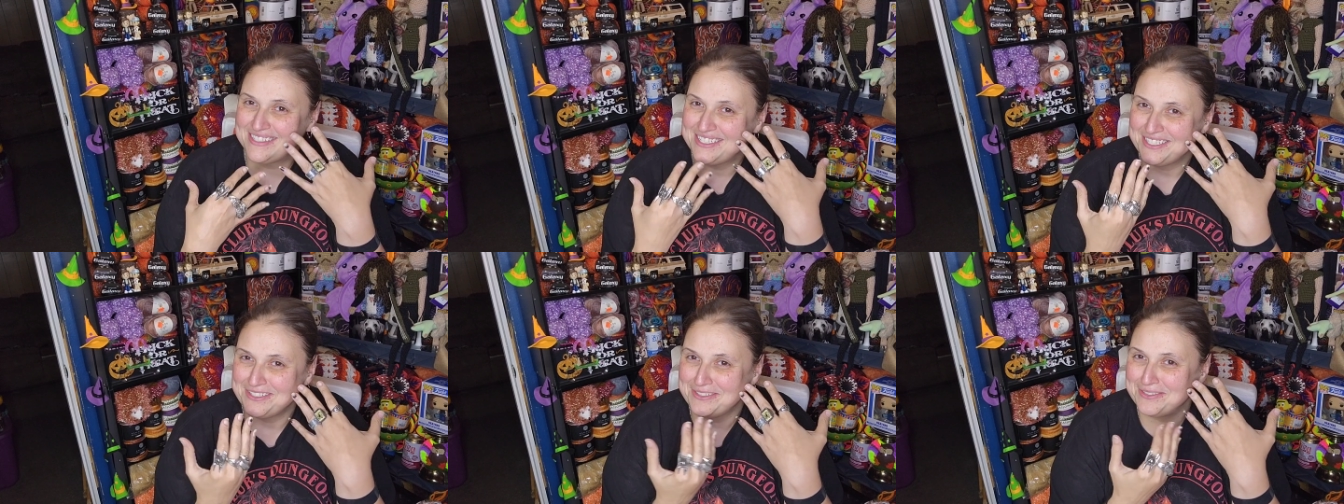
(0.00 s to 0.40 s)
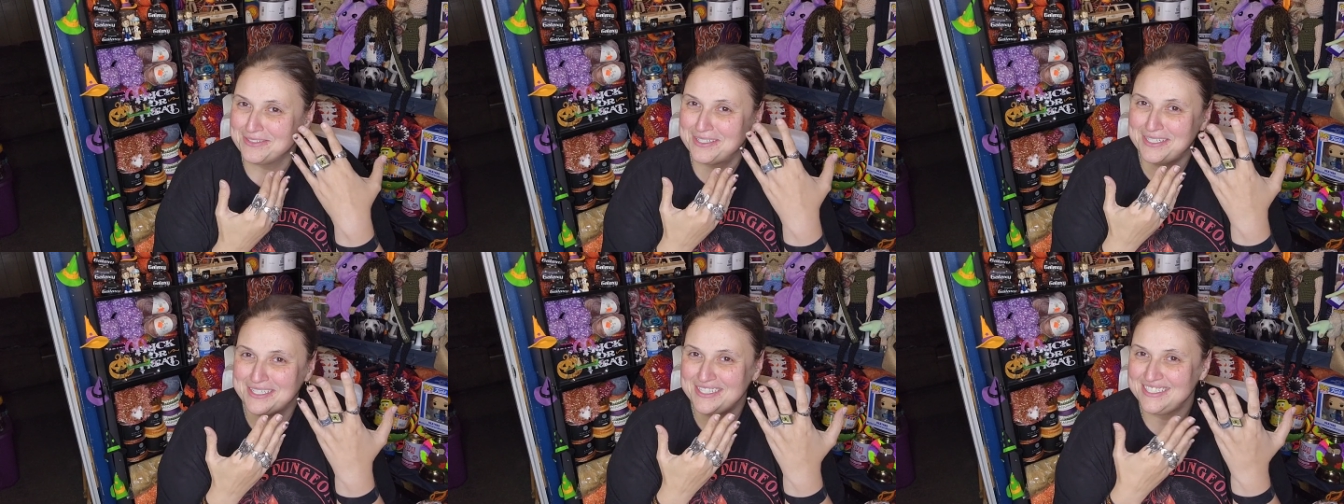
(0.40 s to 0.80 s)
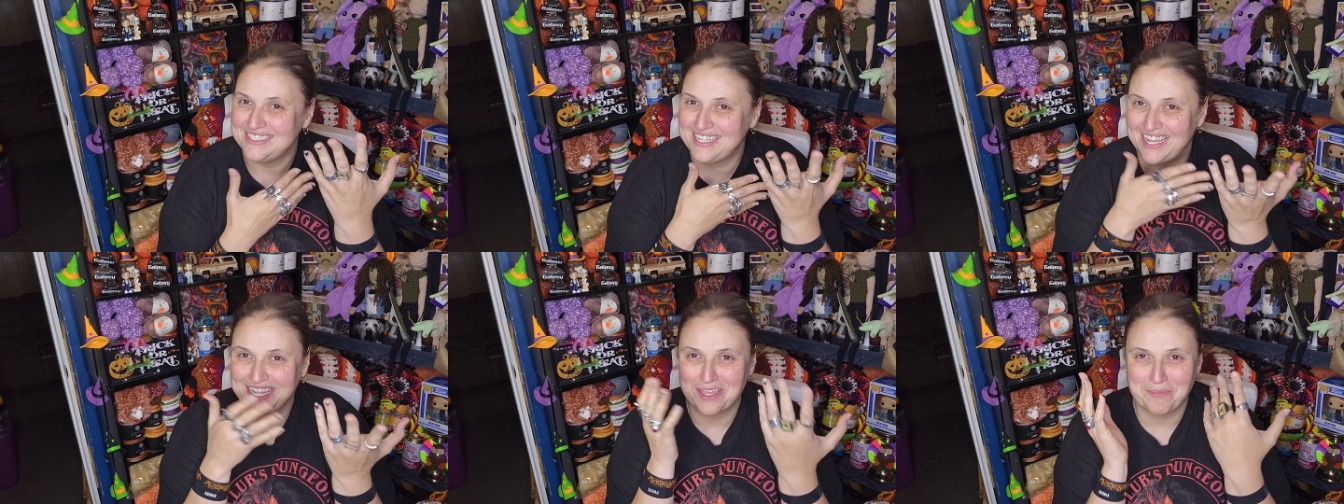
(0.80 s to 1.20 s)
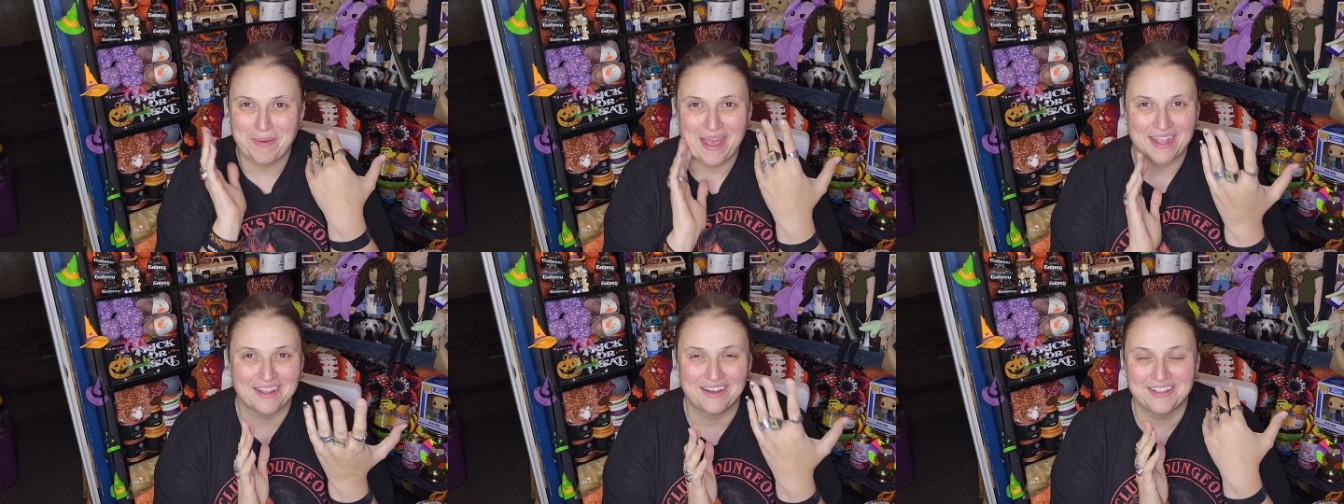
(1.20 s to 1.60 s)
to take it
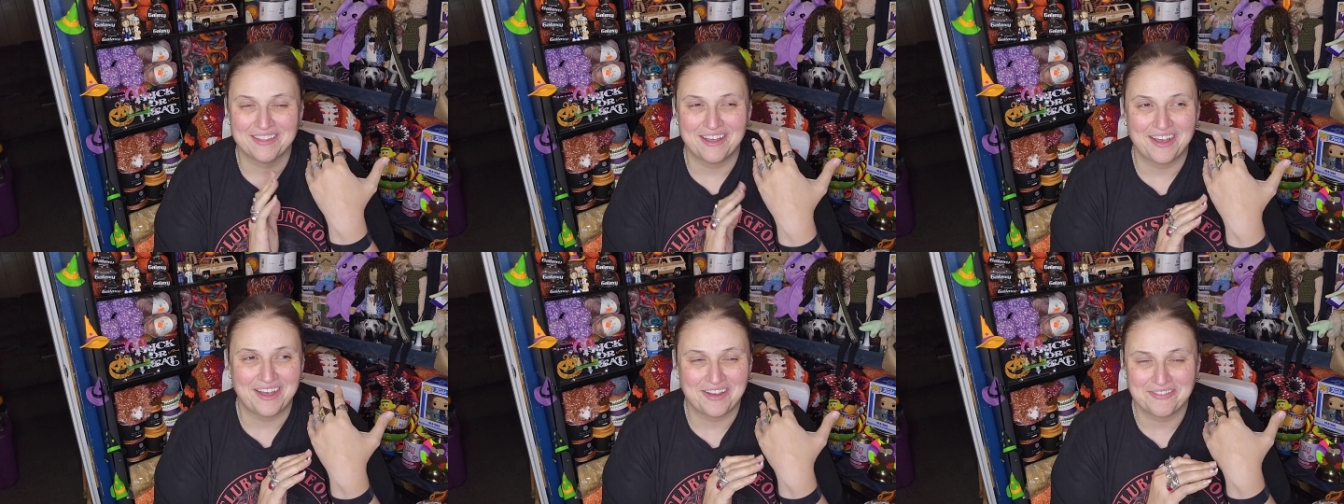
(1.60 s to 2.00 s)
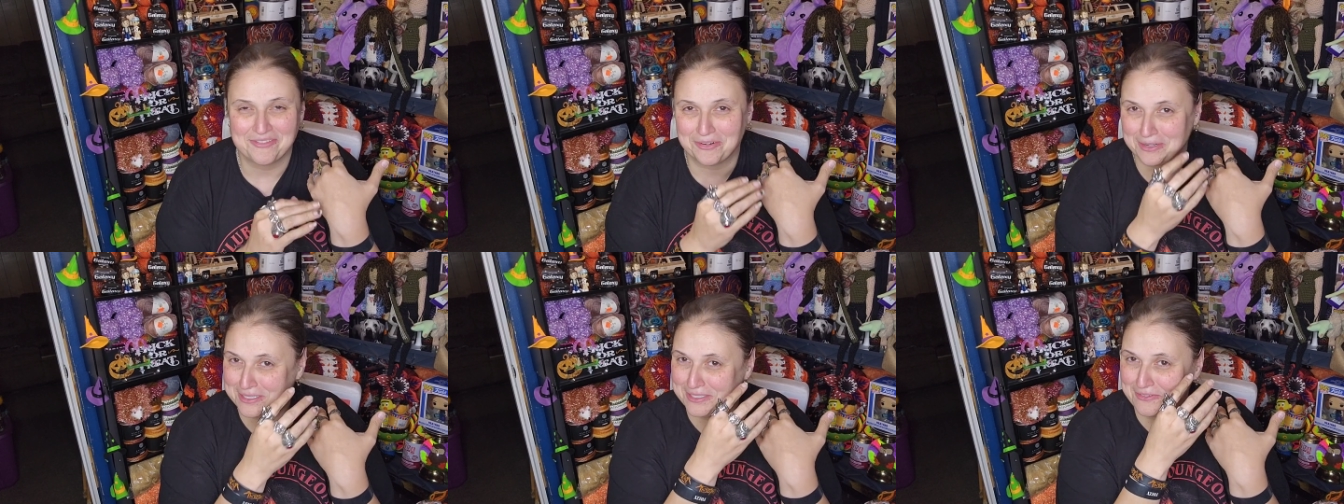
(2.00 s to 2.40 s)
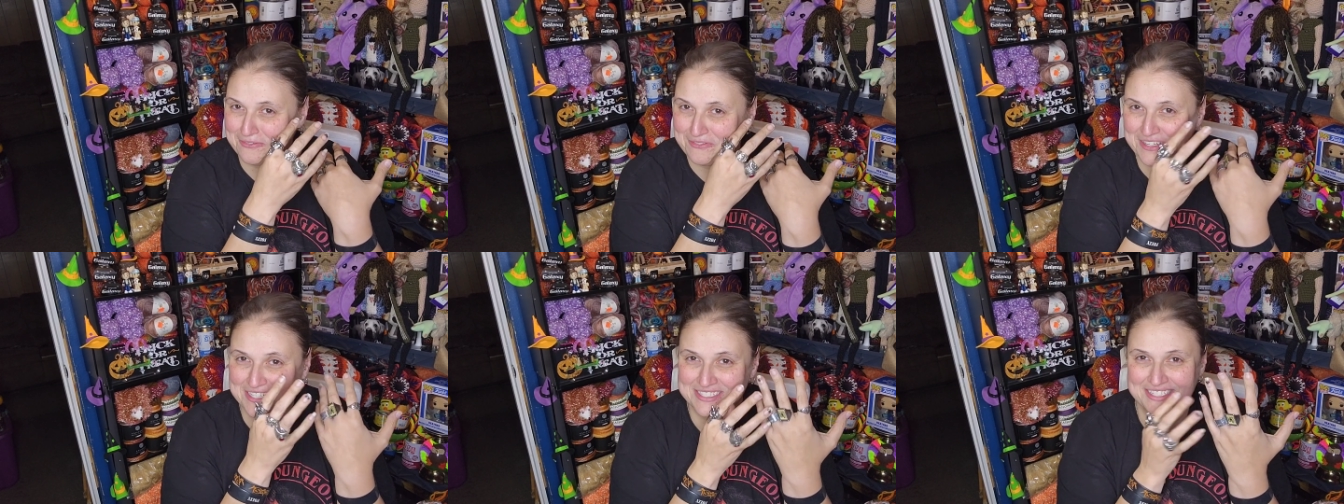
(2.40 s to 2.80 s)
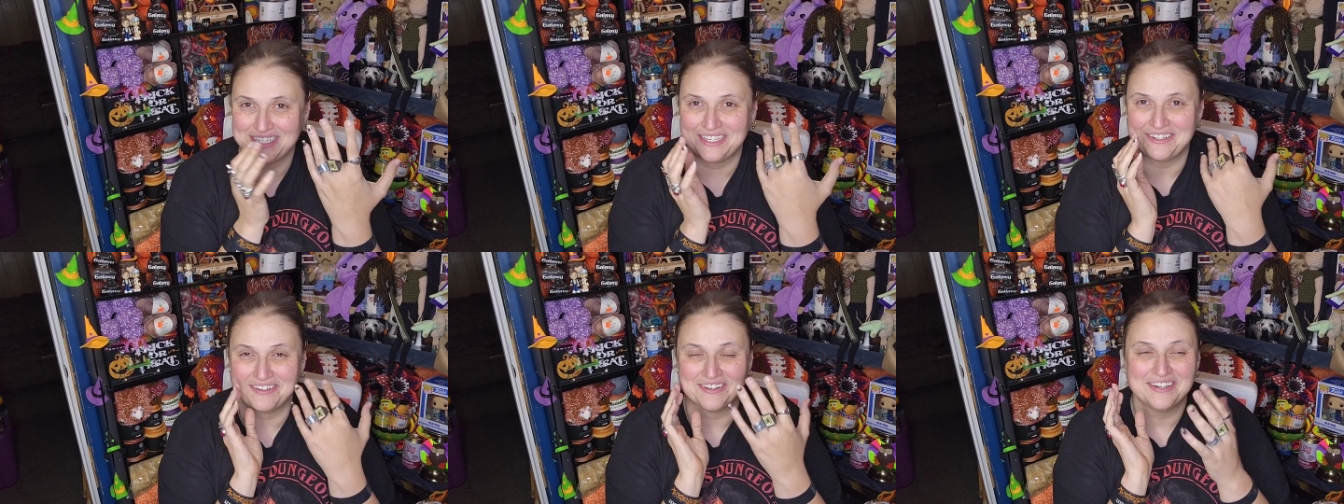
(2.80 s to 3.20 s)
back all off or to fix
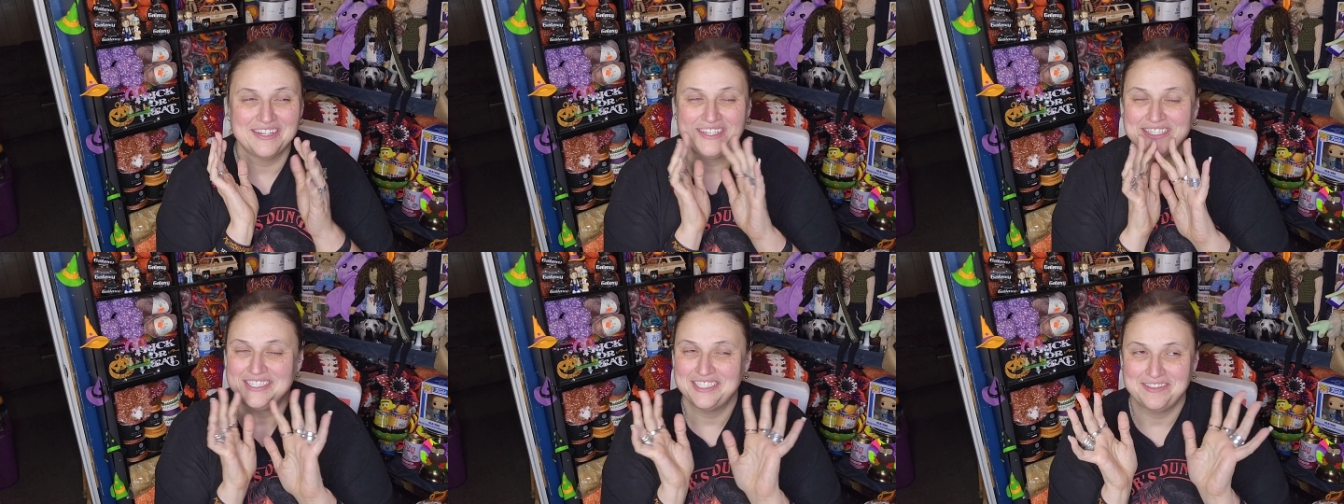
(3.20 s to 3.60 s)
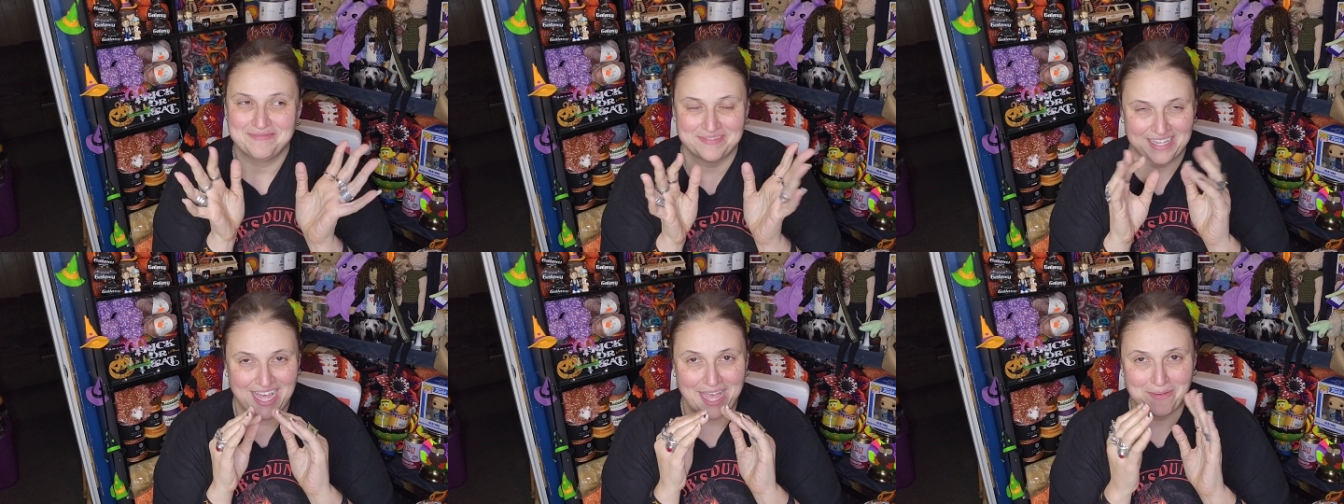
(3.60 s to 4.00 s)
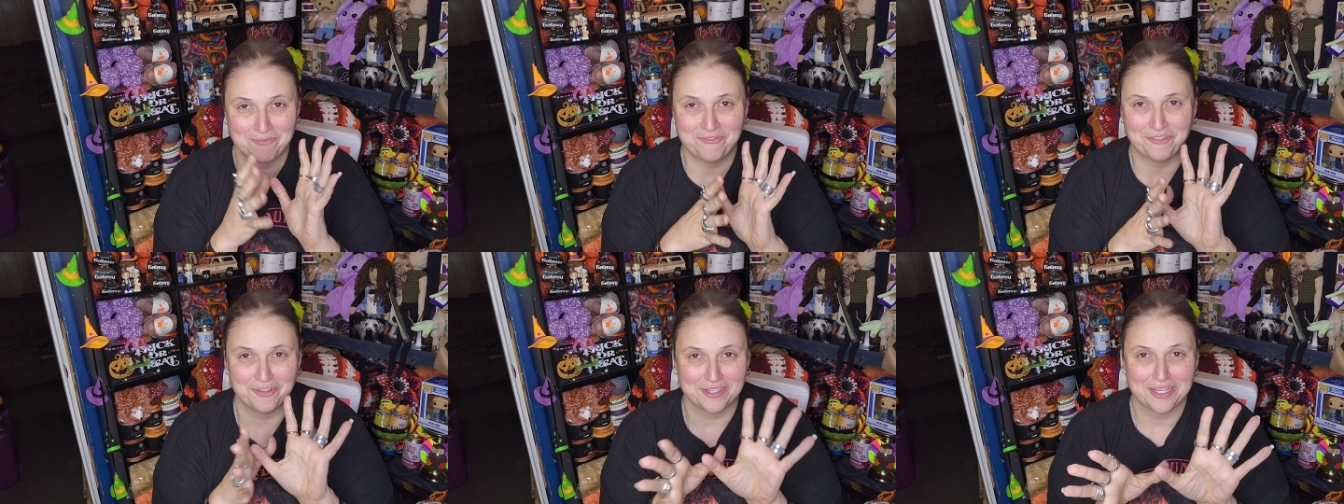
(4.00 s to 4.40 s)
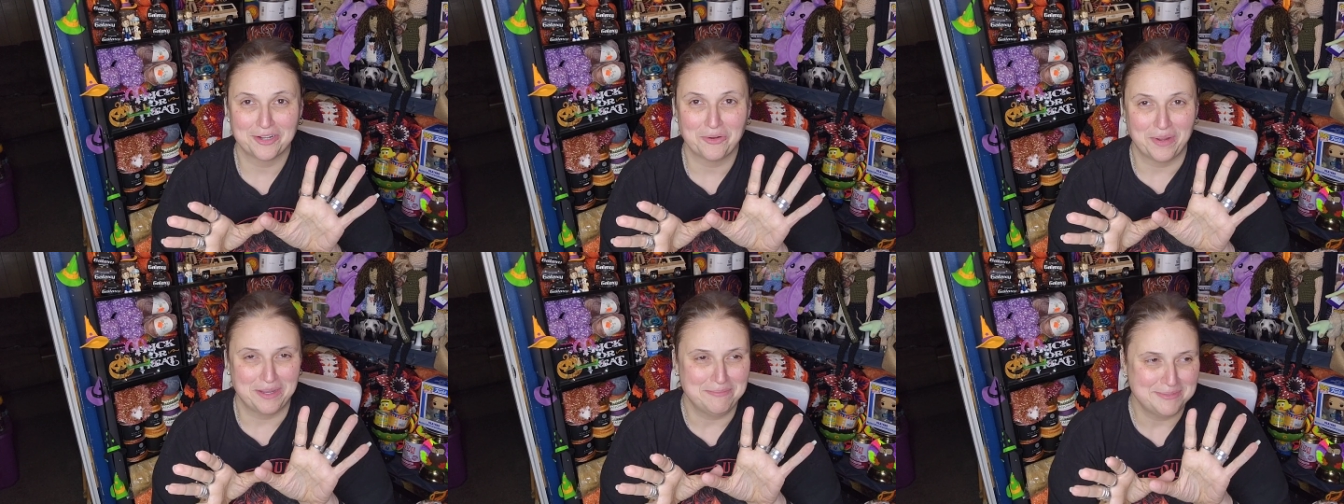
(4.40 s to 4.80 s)
it or I'm fully
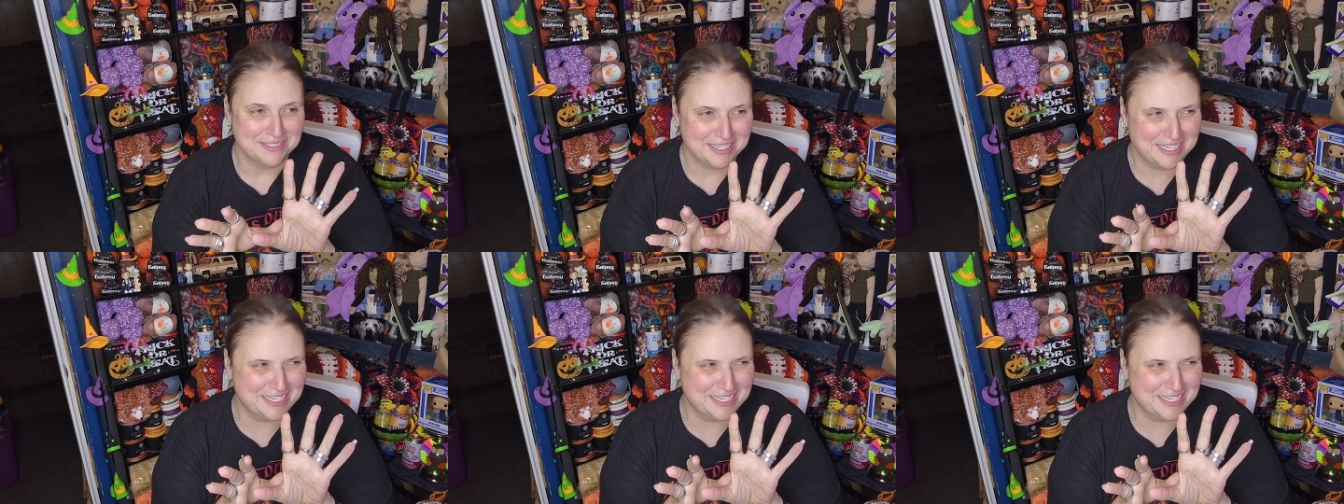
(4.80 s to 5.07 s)
equipped